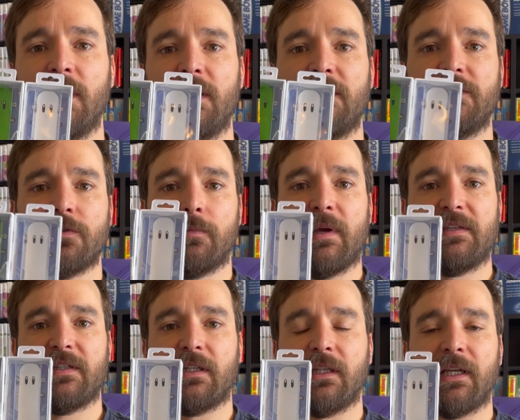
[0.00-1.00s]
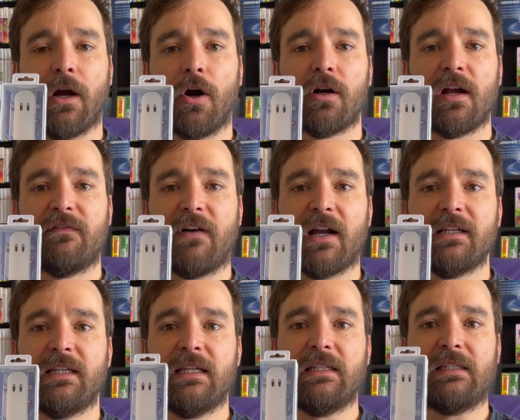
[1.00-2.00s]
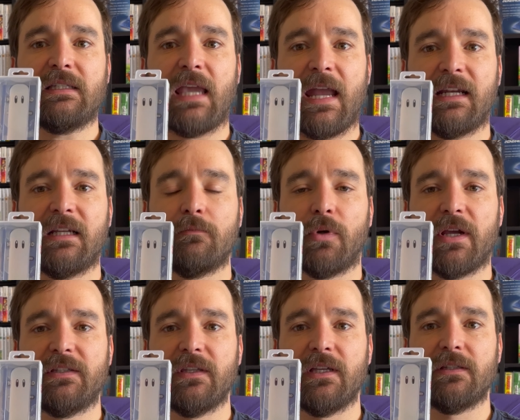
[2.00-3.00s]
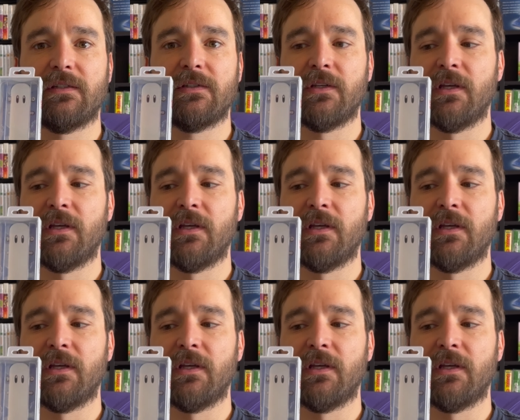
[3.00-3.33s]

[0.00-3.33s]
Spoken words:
These are basically RFID scanning bracelets,